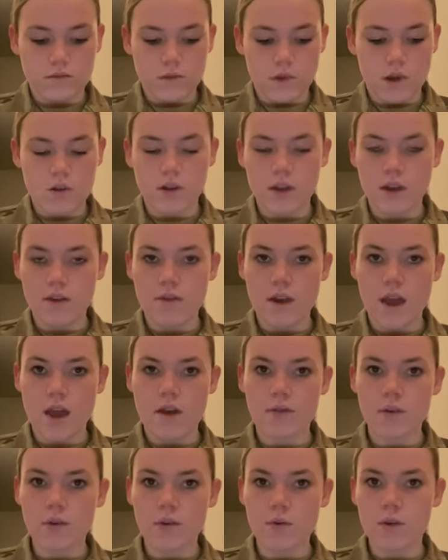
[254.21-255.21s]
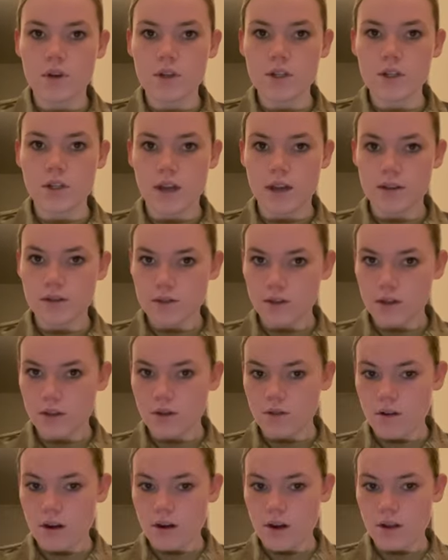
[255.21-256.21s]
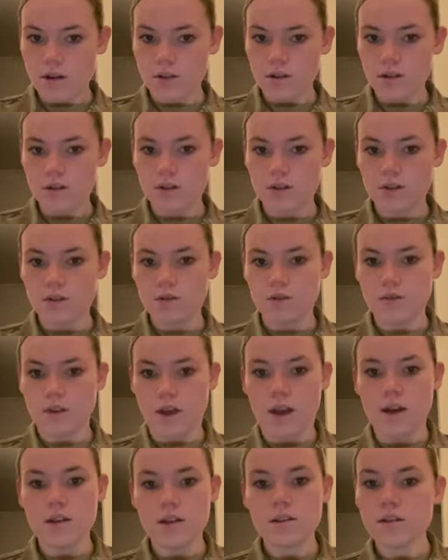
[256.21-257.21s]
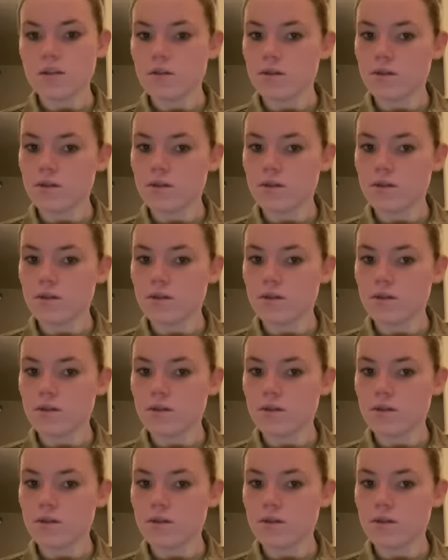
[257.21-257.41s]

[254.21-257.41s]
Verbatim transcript: I'll give everyone a chance later on to do that.